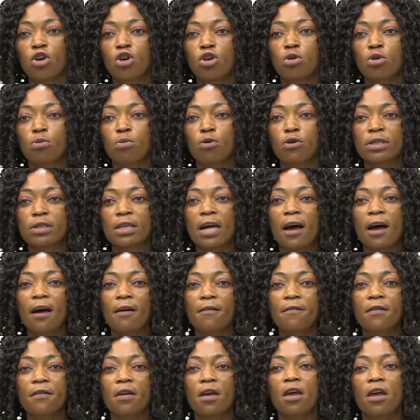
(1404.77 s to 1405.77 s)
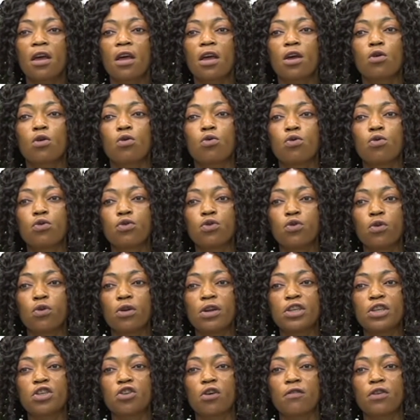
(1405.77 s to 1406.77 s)
You must have a good
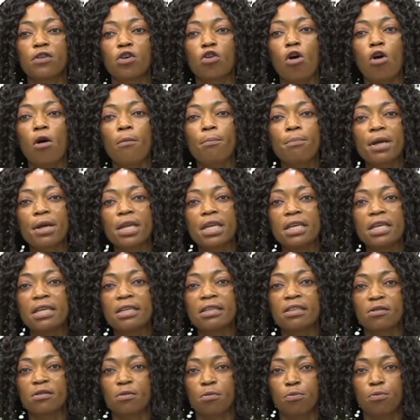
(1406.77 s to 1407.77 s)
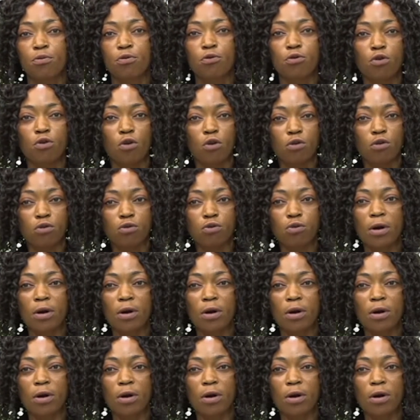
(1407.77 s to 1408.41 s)
knowledge of the company's product.